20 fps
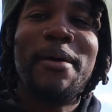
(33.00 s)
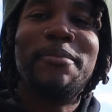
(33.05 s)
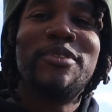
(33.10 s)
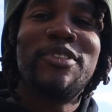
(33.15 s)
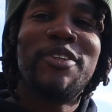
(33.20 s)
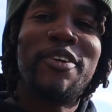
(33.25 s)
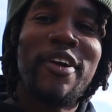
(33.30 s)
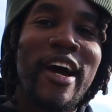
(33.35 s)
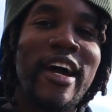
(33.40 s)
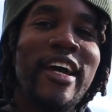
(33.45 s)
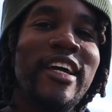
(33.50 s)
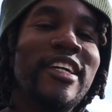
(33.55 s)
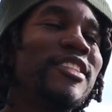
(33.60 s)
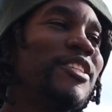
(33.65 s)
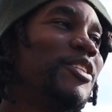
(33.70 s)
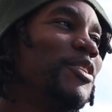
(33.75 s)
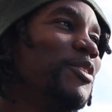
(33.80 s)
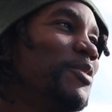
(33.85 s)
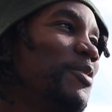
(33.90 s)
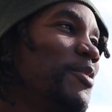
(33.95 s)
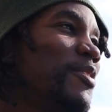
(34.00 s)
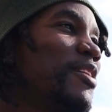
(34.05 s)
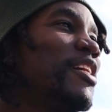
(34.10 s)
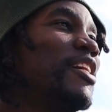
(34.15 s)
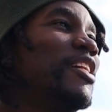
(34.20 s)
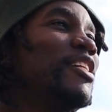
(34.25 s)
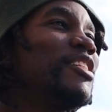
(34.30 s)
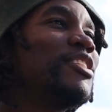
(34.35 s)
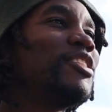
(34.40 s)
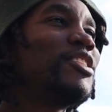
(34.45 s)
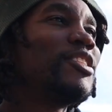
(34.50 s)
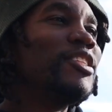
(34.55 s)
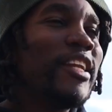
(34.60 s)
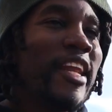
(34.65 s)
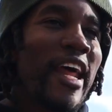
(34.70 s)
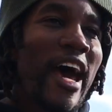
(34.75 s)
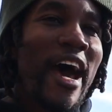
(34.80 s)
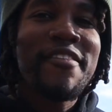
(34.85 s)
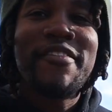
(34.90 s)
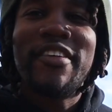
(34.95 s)
I'm trying to
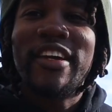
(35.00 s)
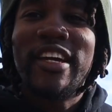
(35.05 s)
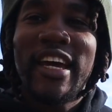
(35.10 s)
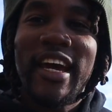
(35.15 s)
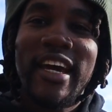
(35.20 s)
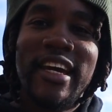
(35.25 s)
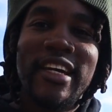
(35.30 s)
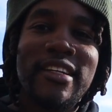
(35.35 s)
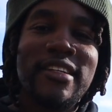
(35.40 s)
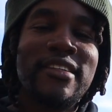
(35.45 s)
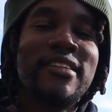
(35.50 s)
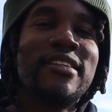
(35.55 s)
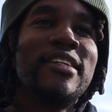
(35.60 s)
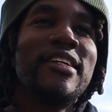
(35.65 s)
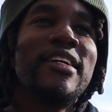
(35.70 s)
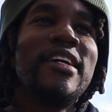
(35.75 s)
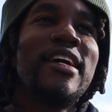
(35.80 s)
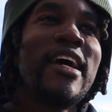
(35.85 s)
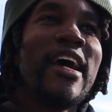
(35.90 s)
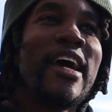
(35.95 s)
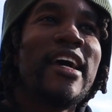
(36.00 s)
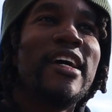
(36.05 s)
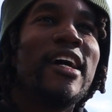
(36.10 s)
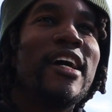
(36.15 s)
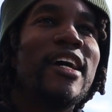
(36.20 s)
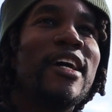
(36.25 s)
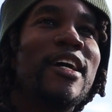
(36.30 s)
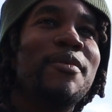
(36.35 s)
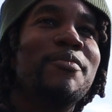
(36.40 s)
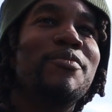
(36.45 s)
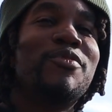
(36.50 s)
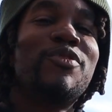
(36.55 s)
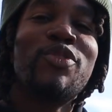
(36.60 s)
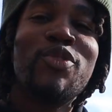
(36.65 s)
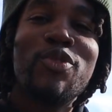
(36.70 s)
navigate um,